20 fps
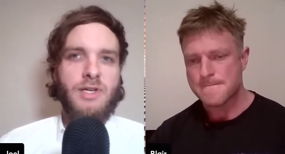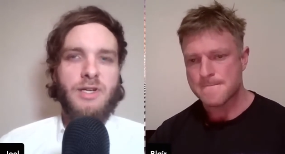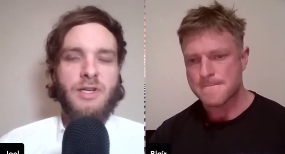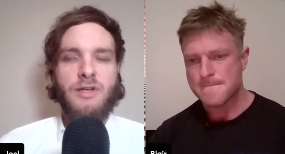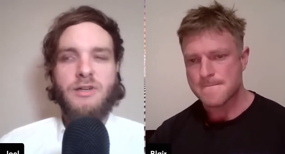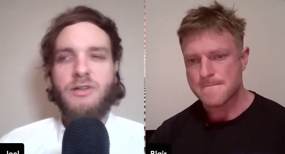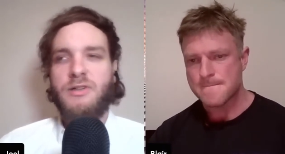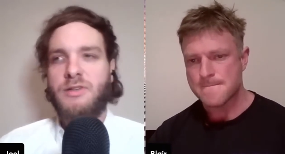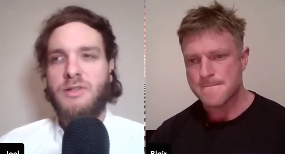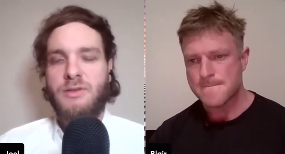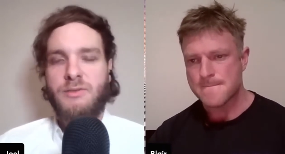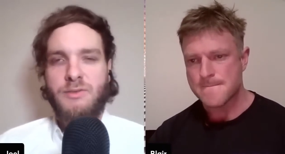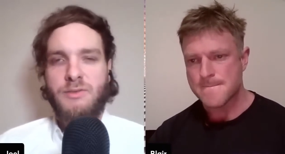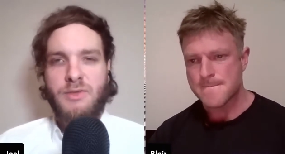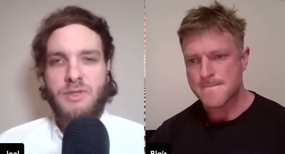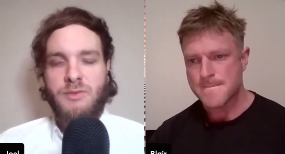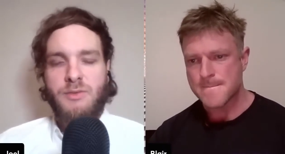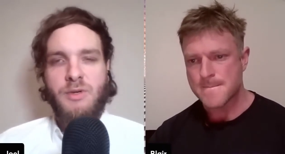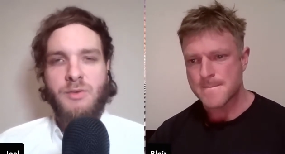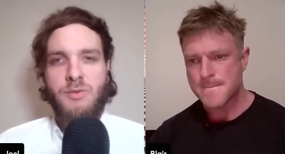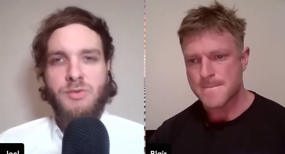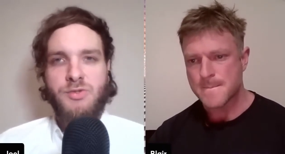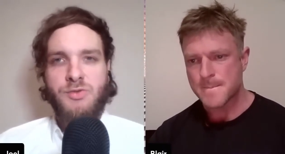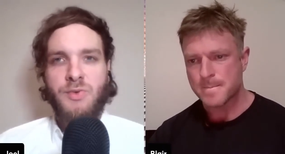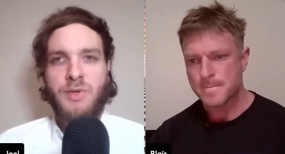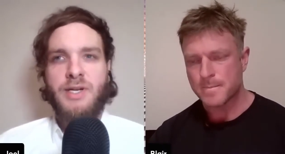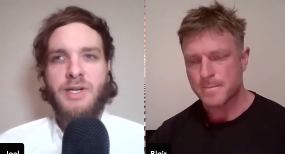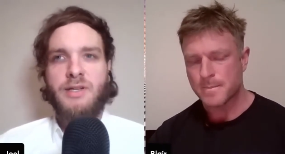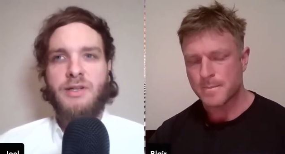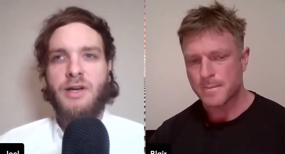Speaker 1: that no, that it, it was
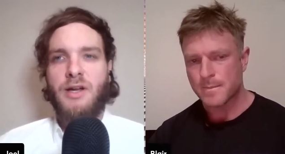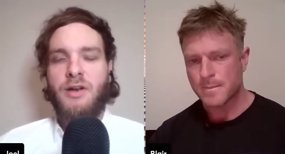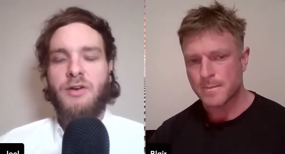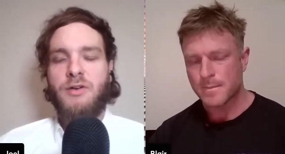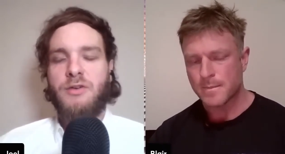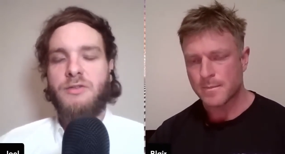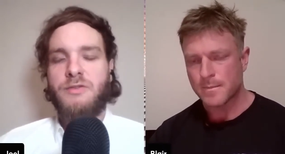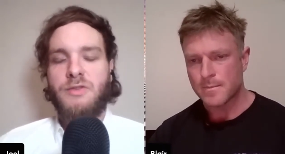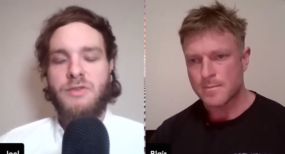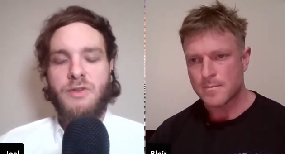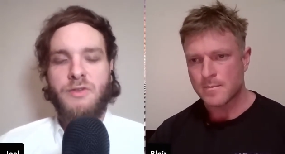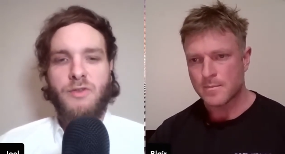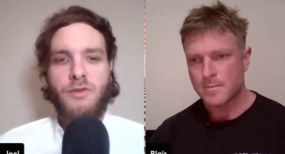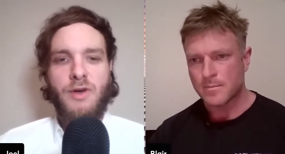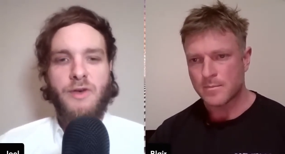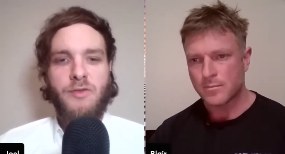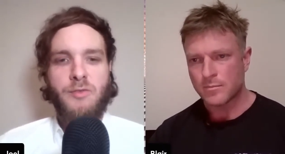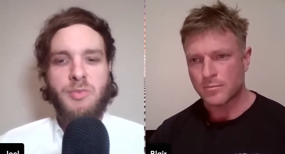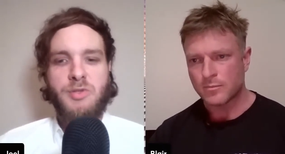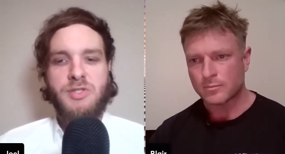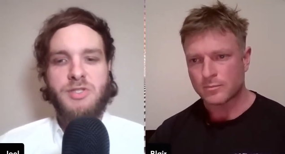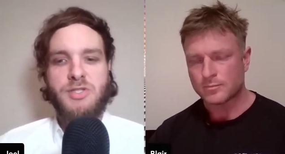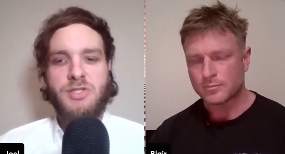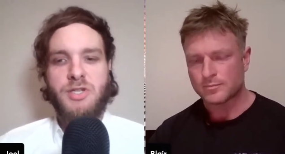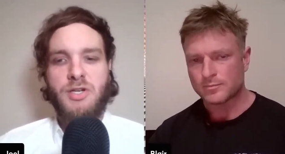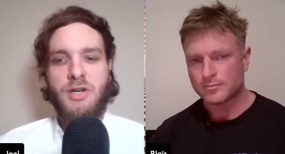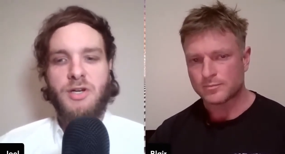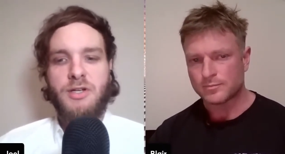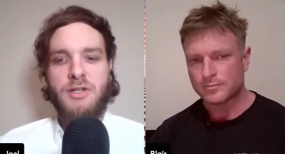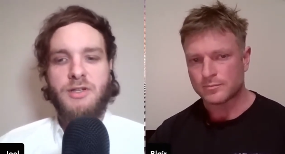rigged. I don't know if, if you have a
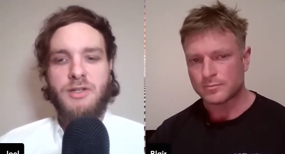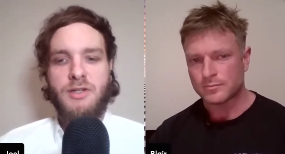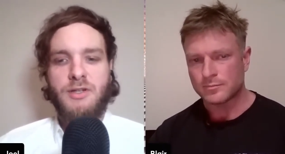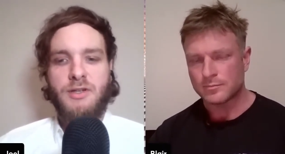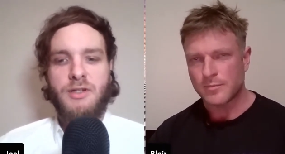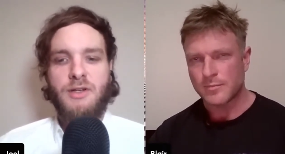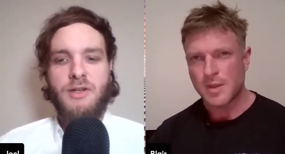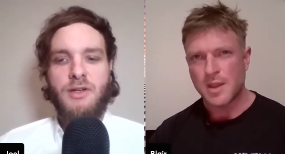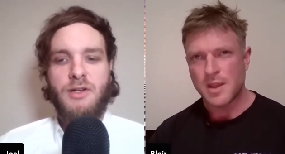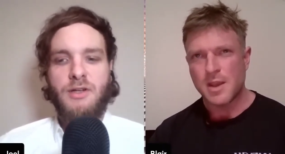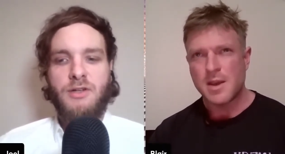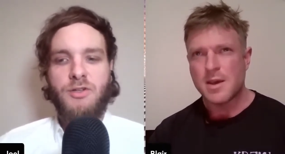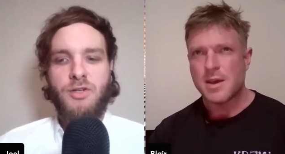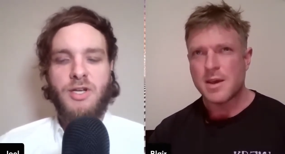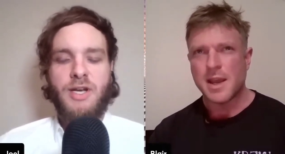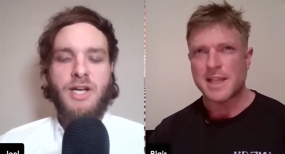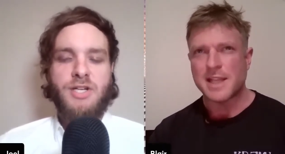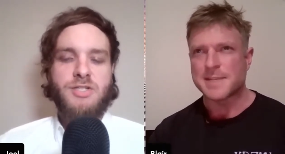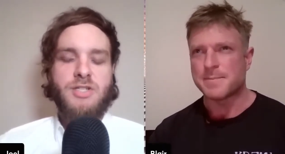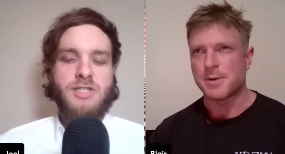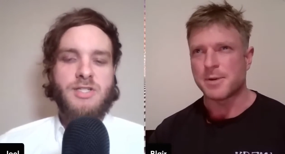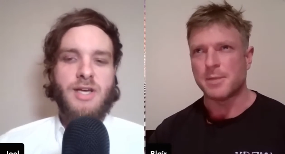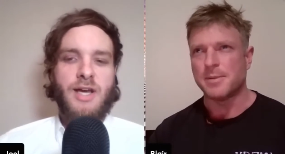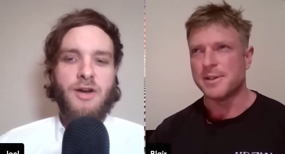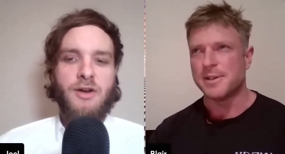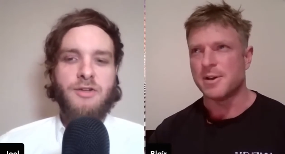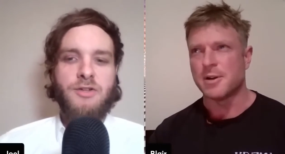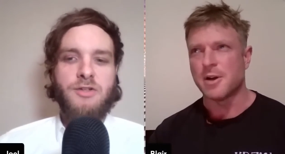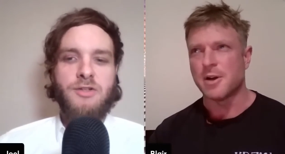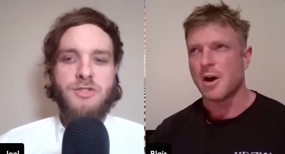position on it. You can it's actually say
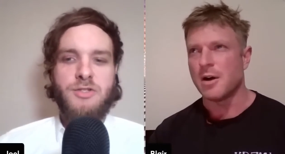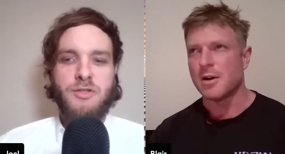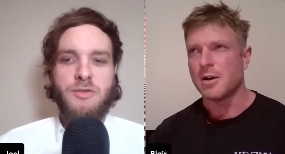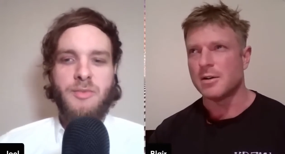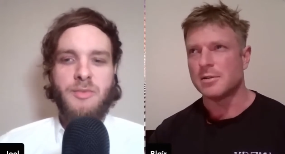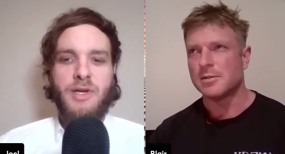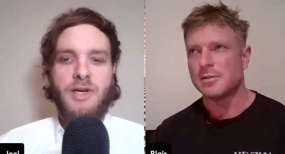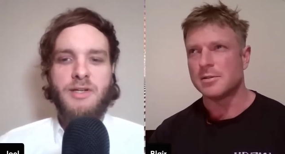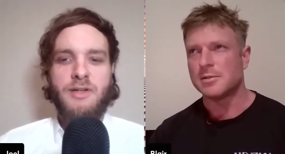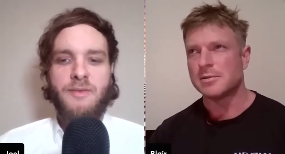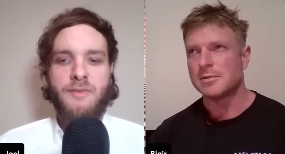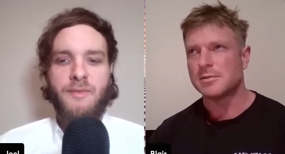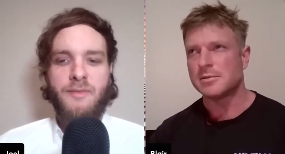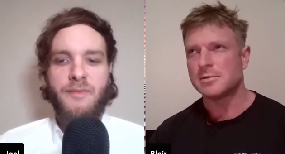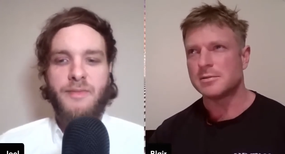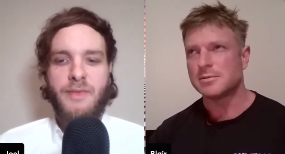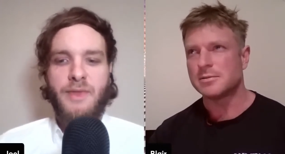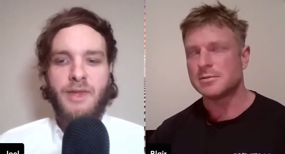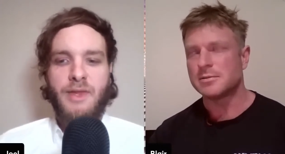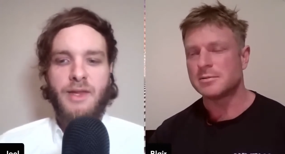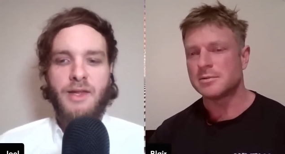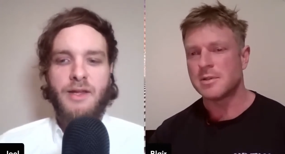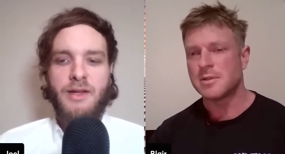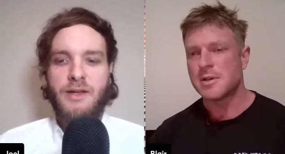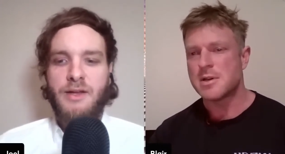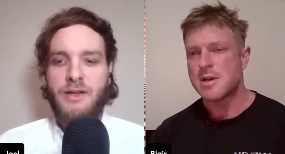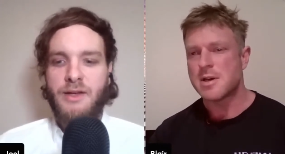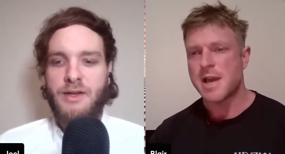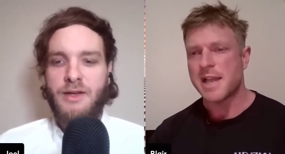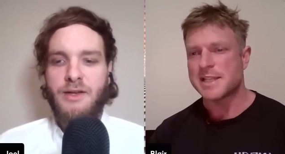it on YouTube now.
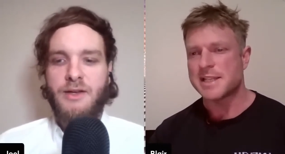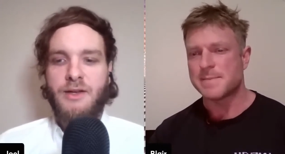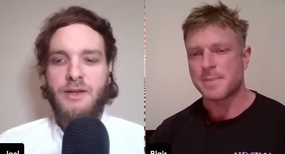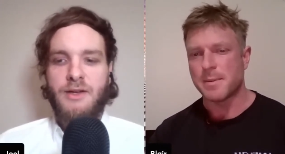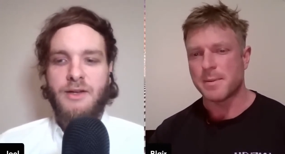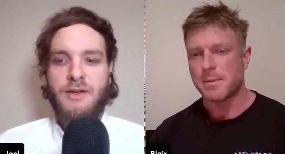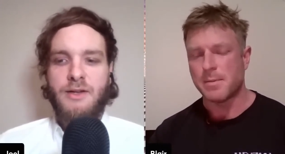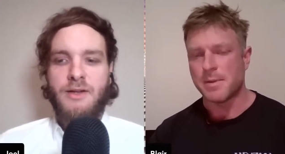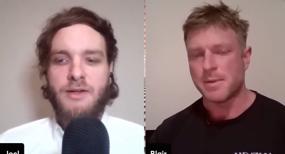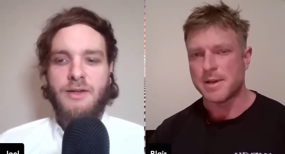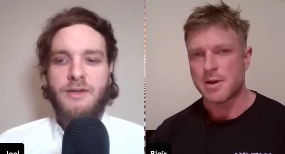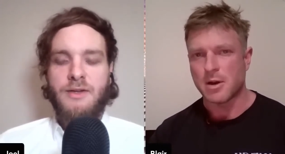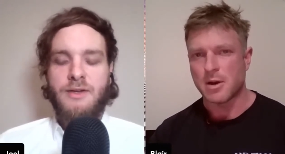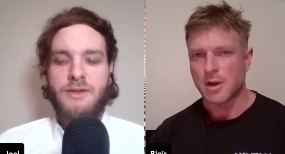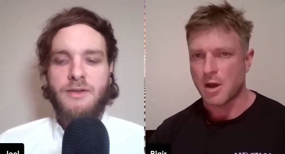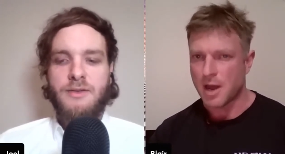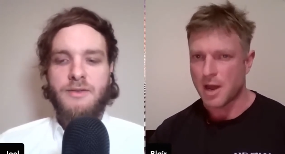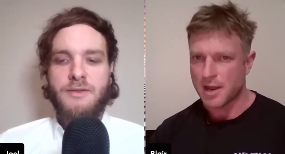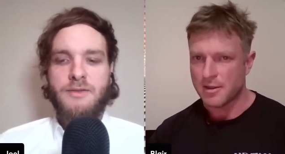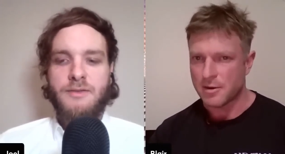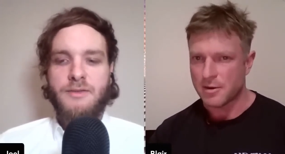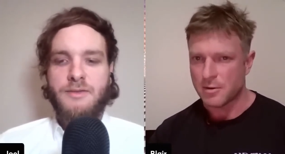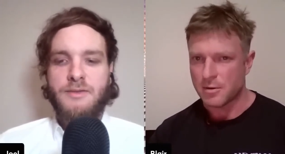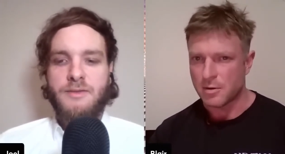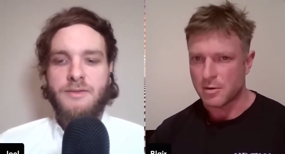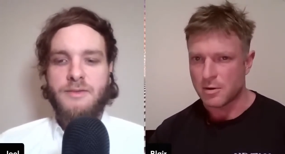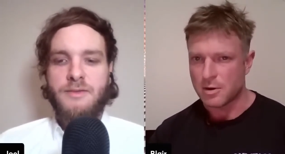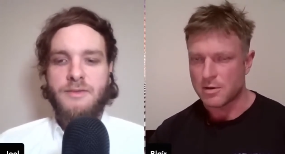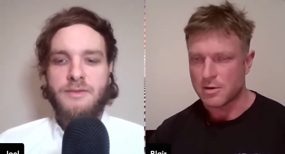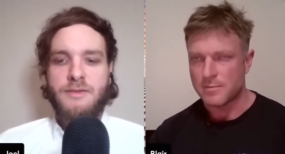
Speaker 2: It's probably not either
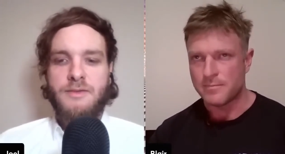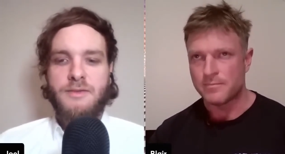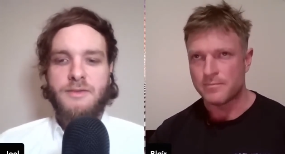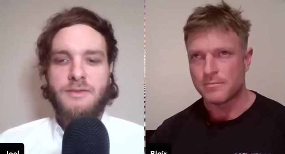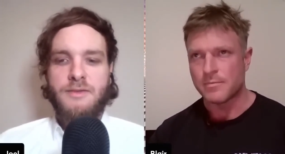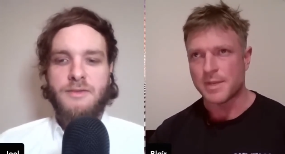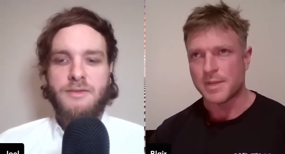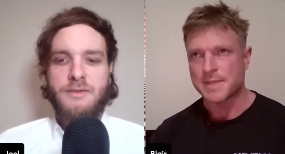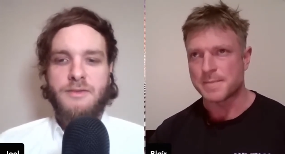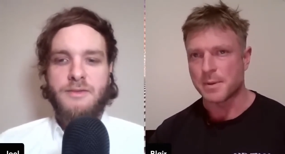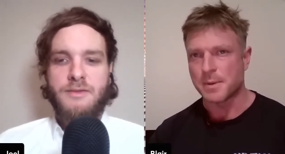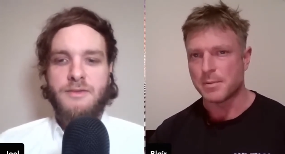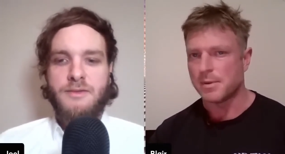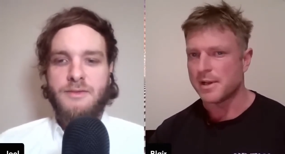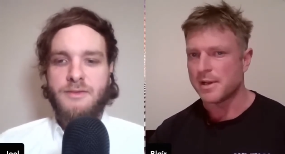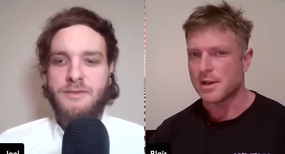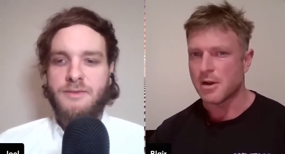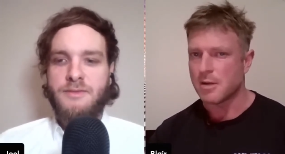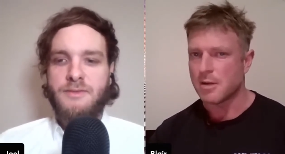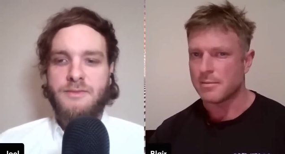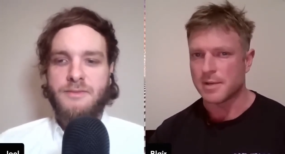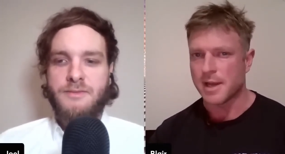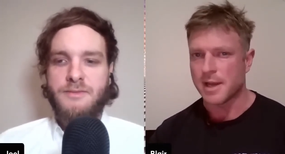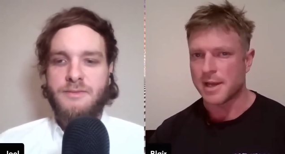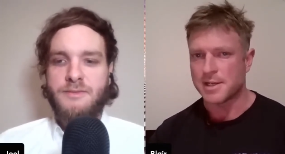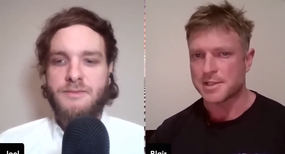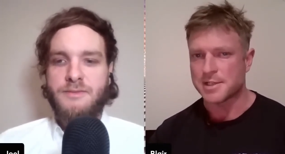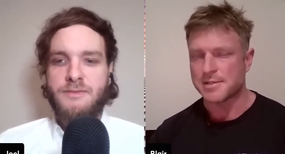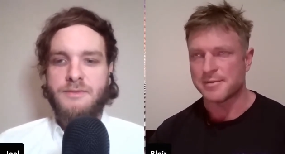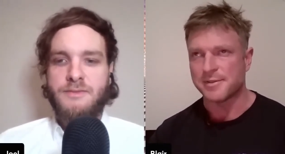or. It's probably a
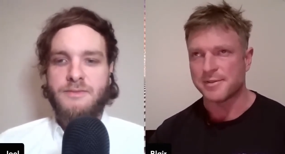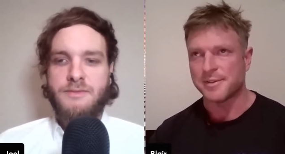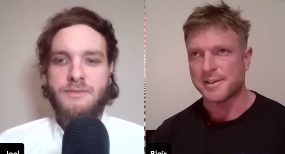combination of